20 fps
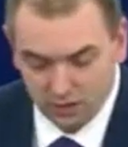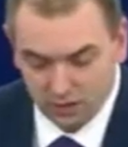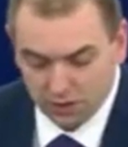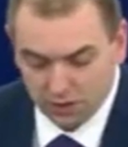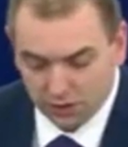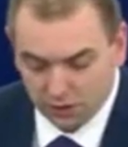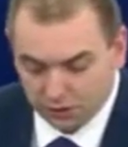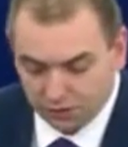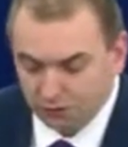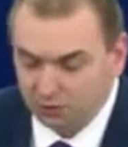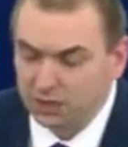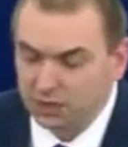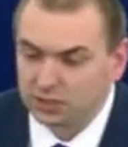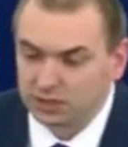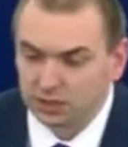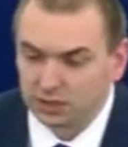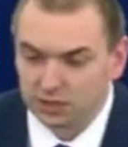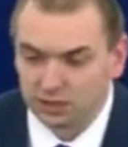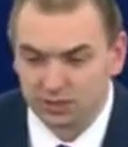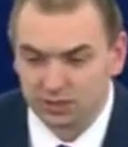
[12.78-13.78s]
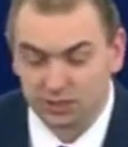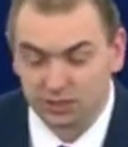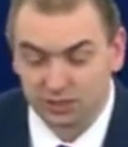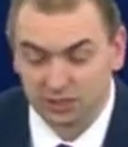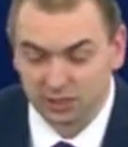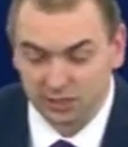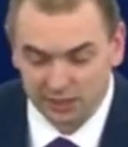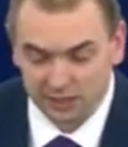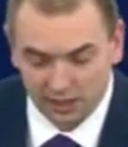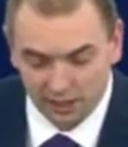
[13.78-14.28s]
The three certainties
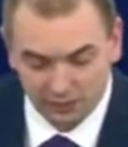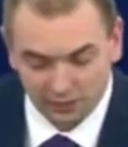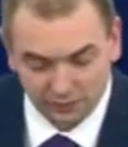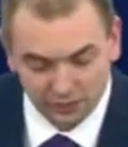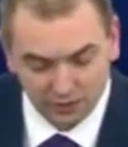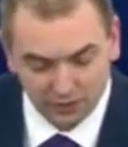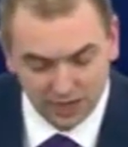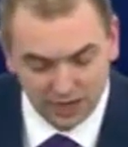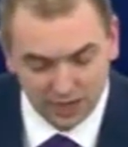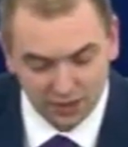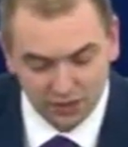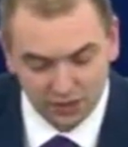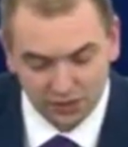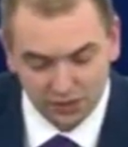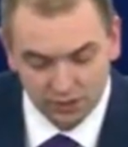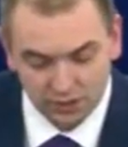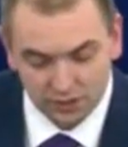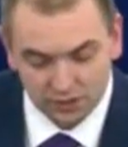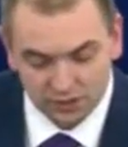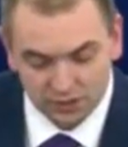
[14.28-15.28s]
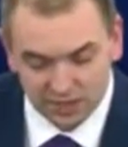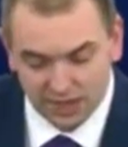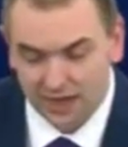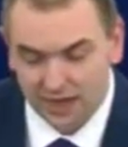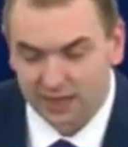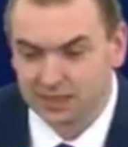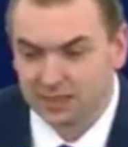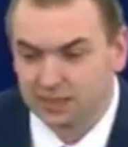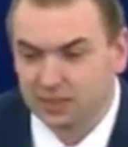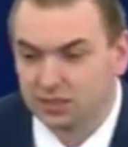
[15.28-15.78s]
in life are death,
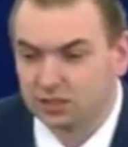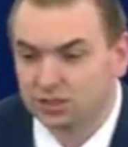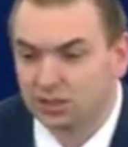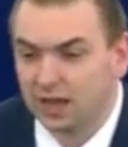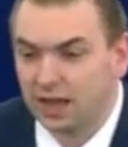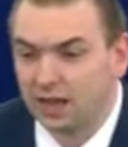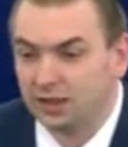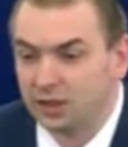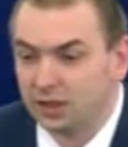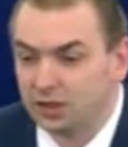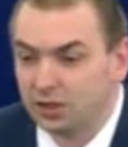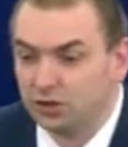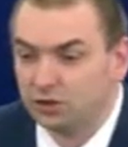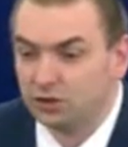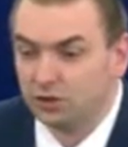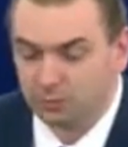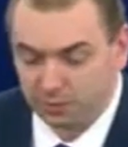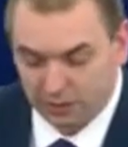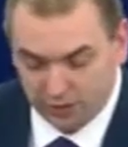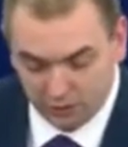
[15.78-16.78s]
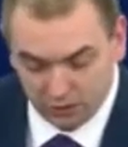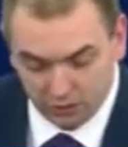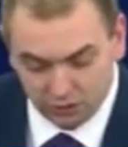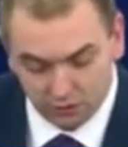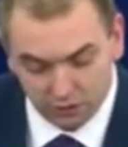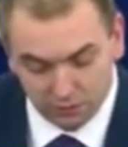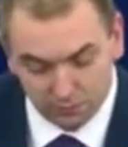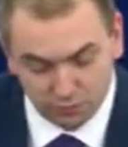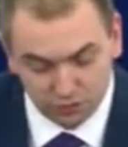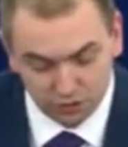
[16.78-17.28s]
taxes, and that the European
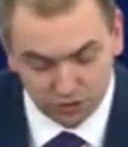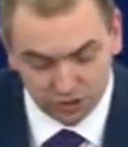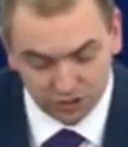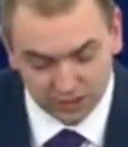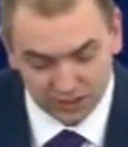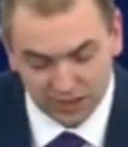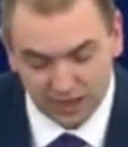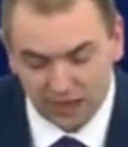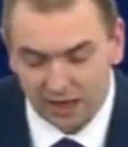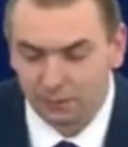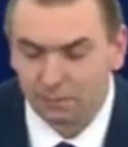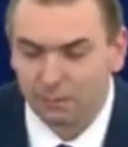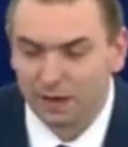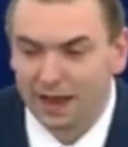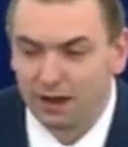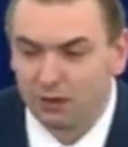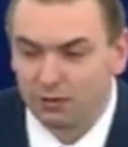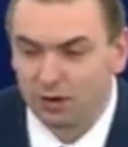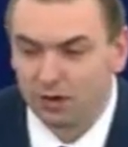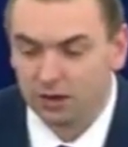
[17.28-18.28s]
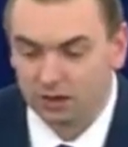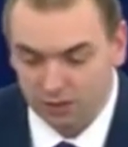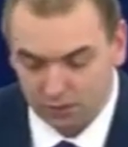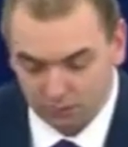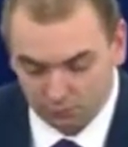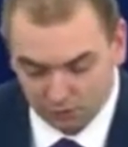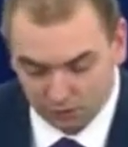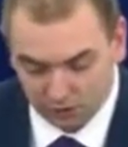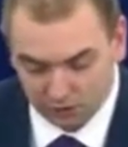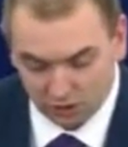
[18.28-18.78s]
Union budget and power
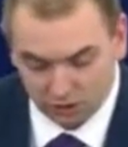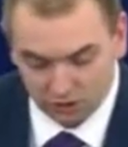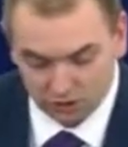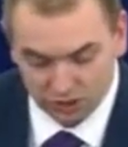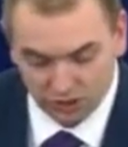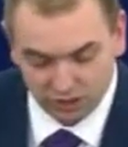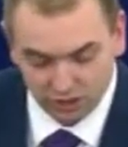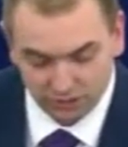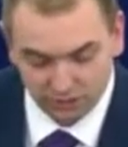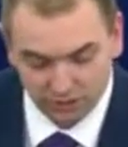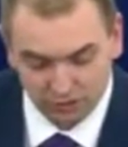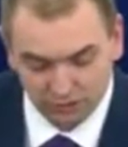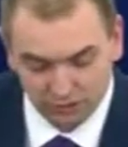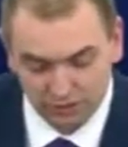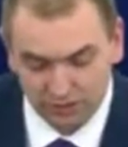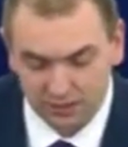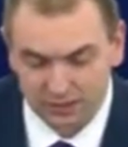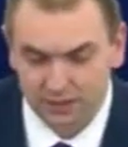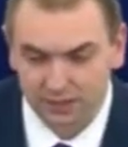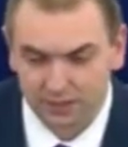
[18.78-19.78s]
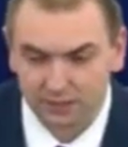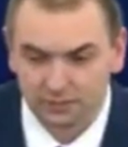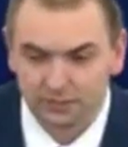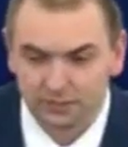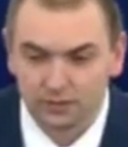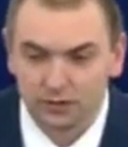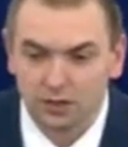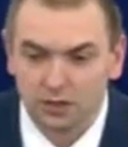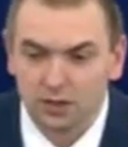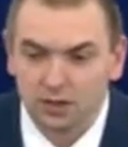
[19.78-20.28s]
will continue increasing.
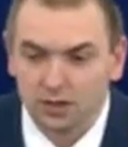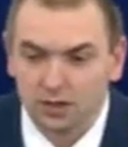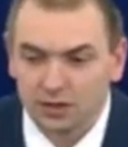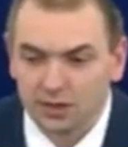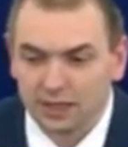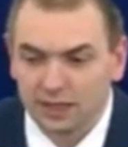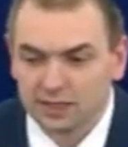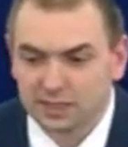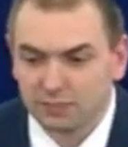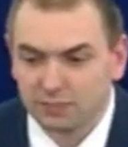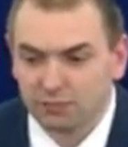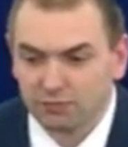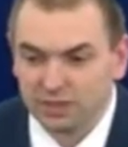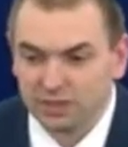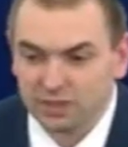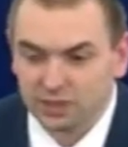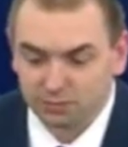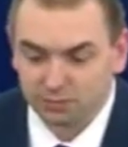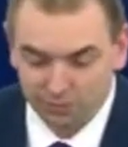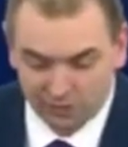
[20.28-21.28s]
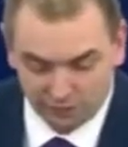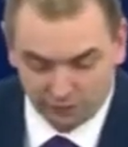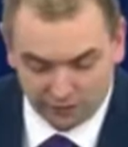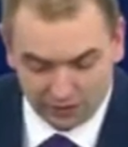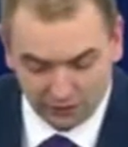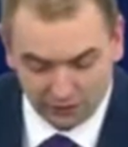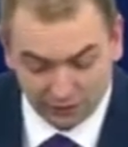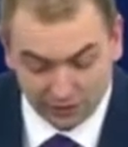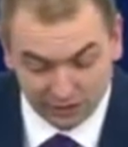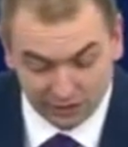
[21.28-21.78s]
That's the principle of
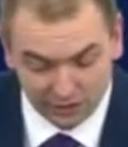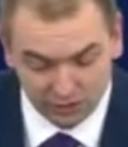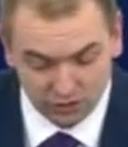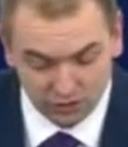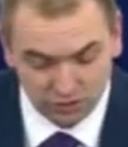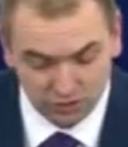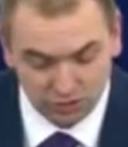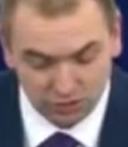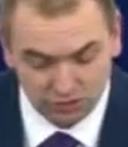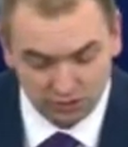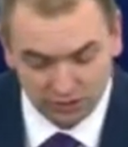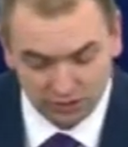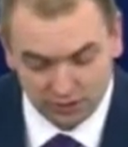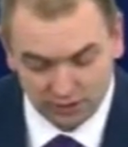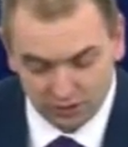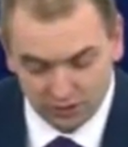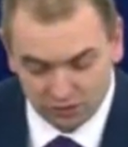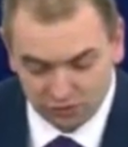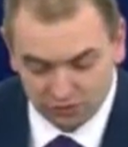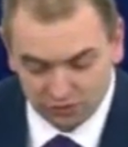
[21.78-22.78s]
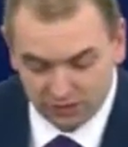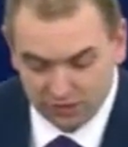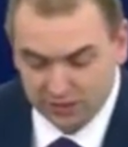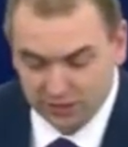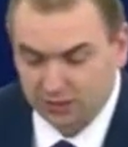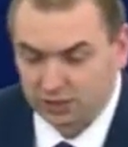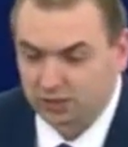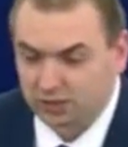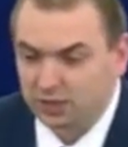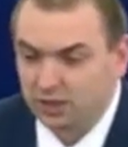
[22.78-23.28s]
ever closer union in the
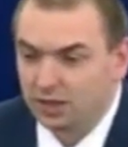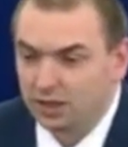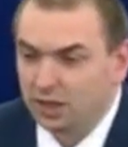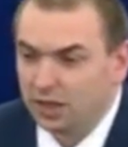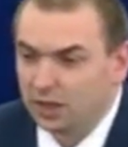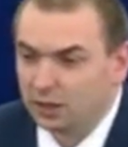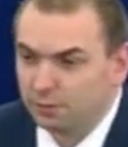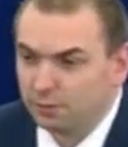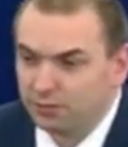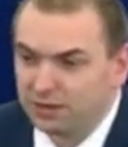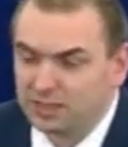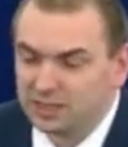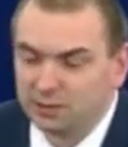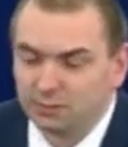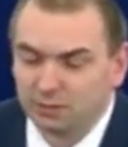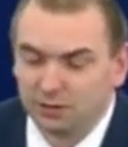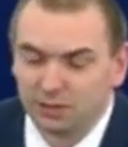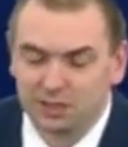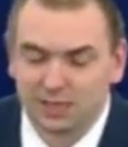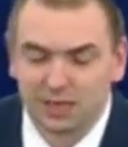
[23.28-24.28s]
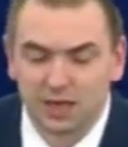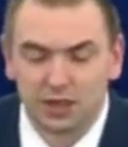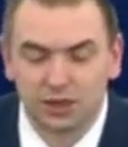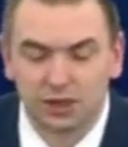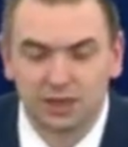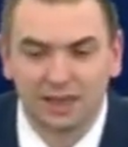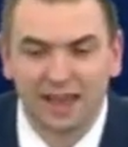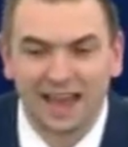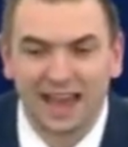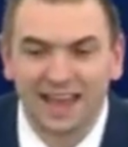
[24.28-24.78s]
treaties, and the principle that I
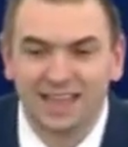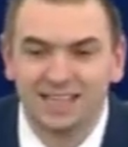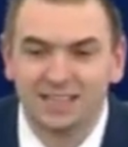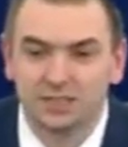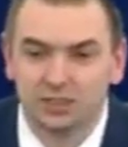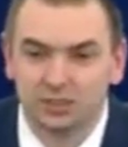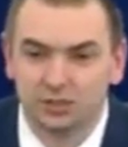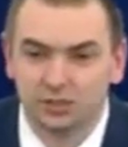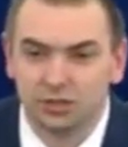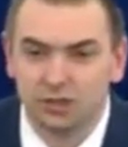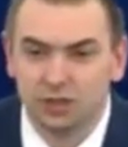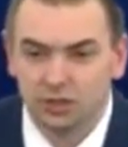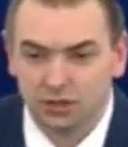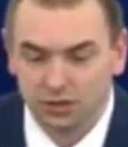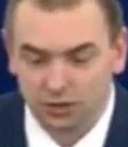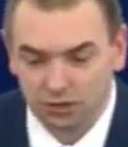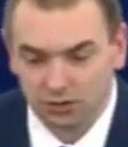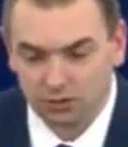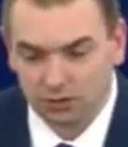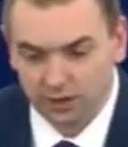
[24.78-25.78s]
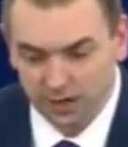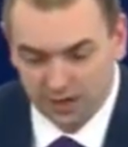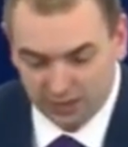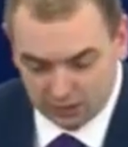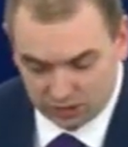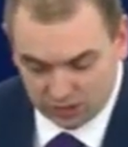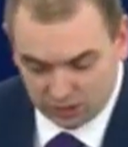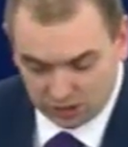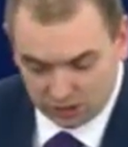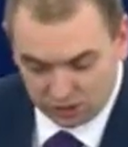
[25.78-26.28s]
think hastened the
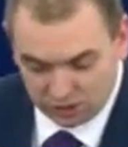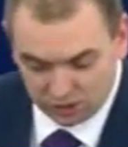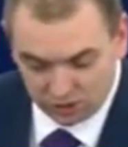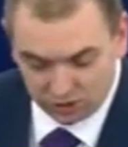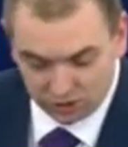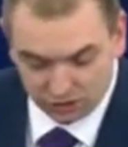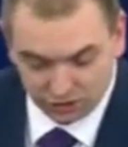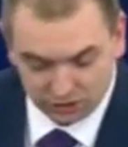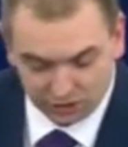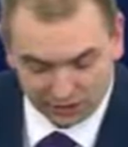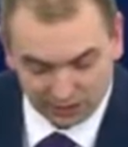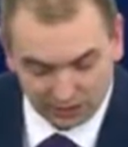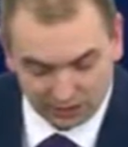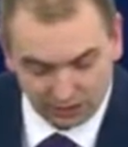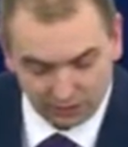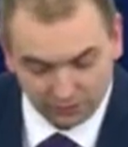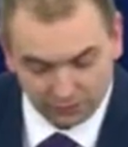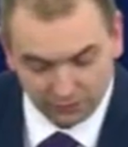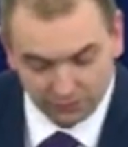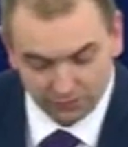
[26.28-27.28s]
UK's decision to leave.